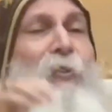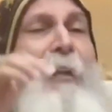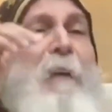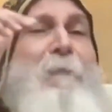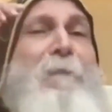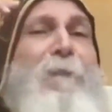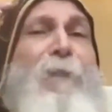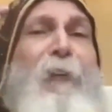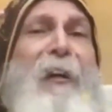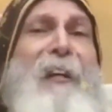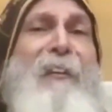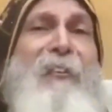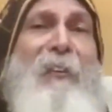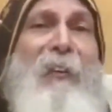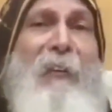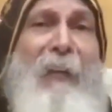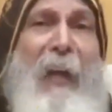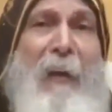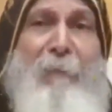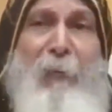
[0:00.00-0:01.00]

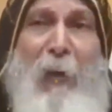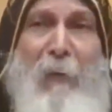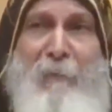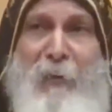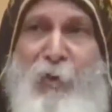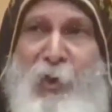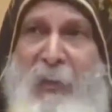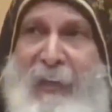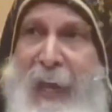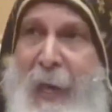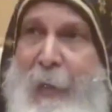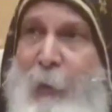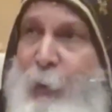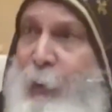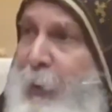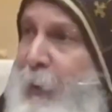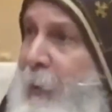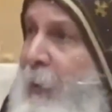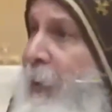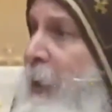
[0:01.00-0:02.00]
different level of
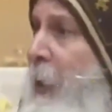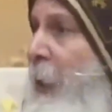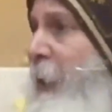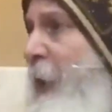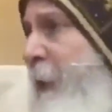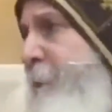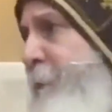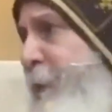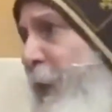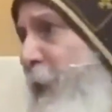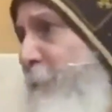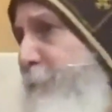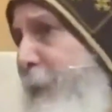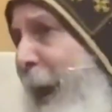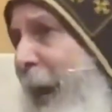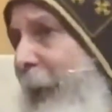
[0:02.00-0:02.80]
education, different